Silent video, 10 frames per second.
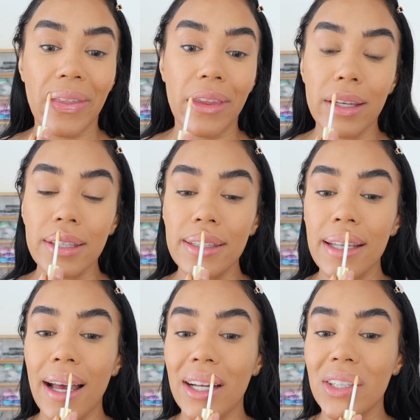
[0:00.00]

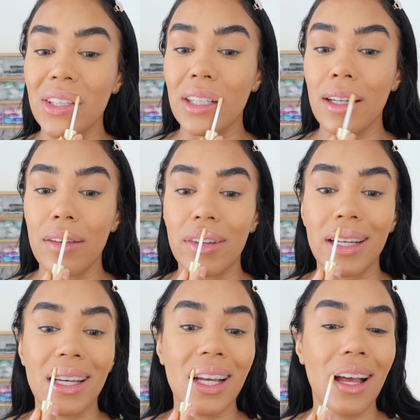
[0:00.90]
This actually, I feel
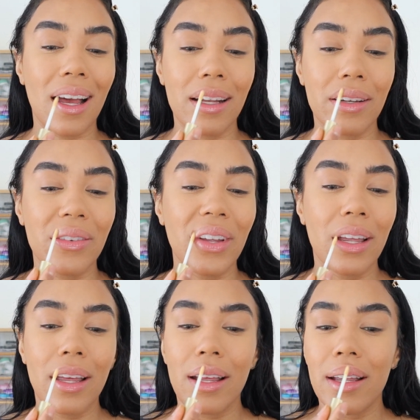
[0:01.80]
like kind of
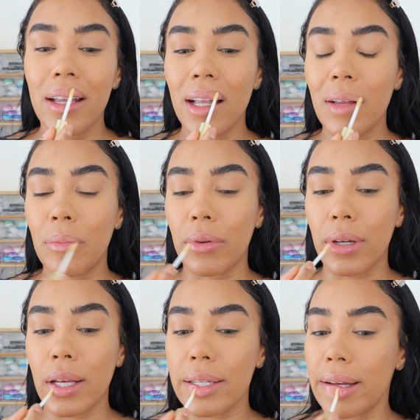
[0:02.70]

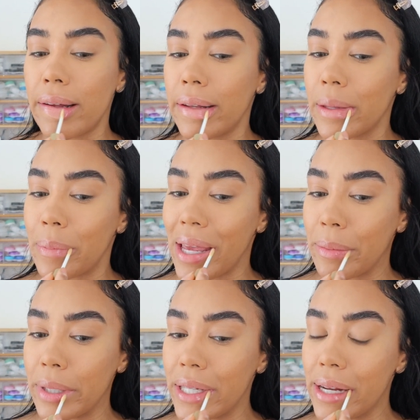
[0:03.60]
brings all the
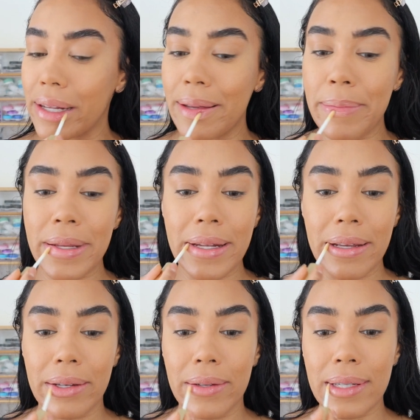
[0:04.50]
pigment to your lips
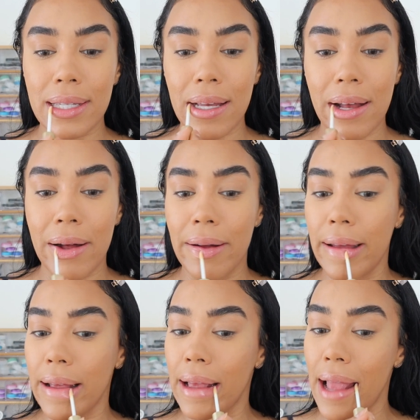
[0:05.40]
too,
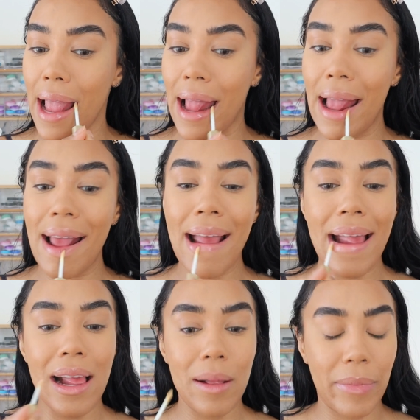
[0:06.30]
so
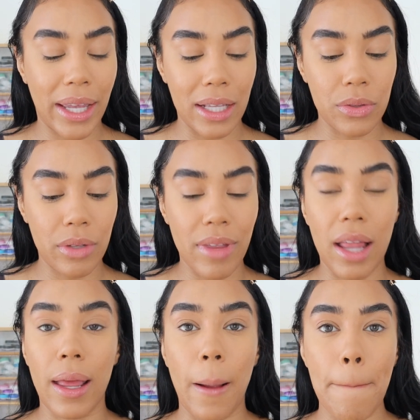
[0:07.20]
it gets rid of
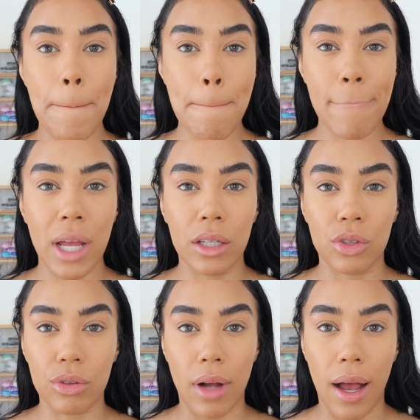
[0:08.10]
that like
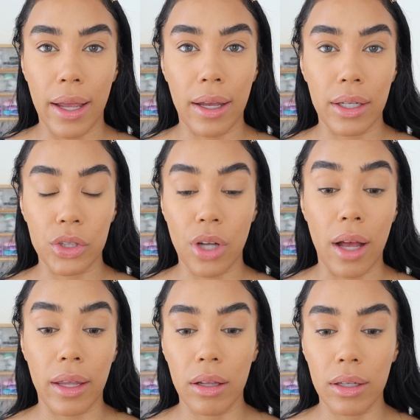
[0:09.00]
dry kind of
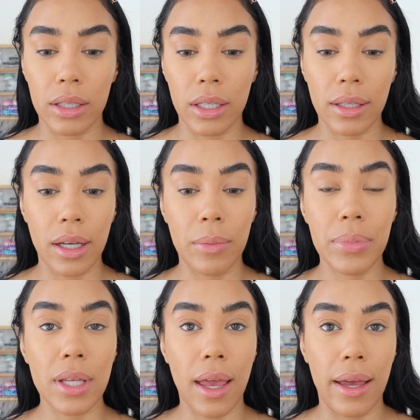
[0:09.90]
chalky look to your
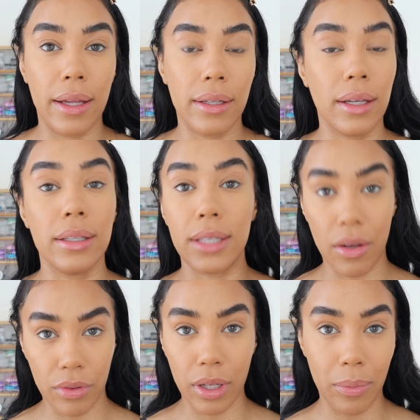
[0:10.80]
lips, and it
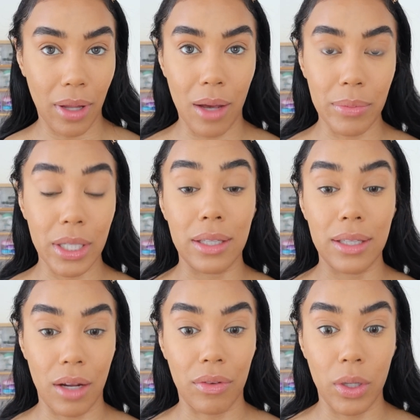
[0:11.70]
definitely plumps.
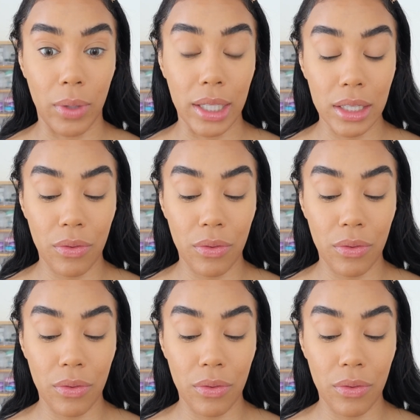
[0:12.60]
It definitely works.